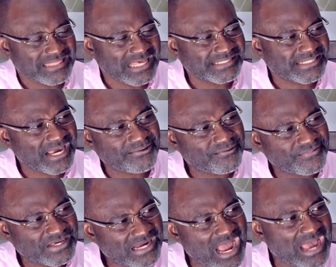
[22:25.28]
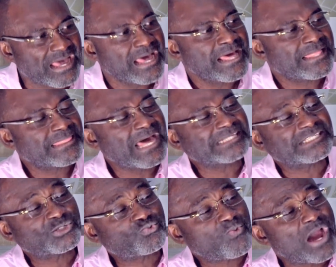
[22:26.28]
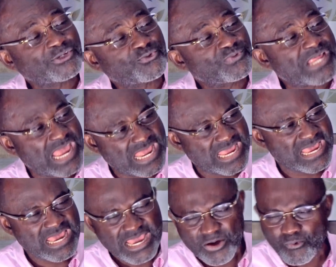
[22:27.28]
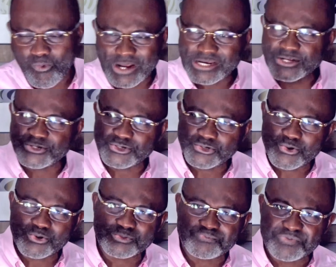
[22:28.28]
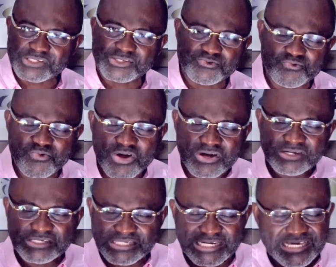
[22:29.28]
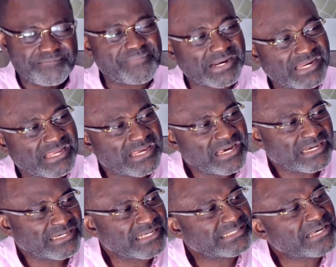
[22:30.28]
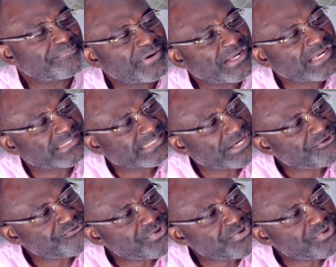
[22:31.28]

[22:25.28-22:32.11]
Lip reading: the other side of the guy. That is why today, when he showed Bisu taking money, they said, bring us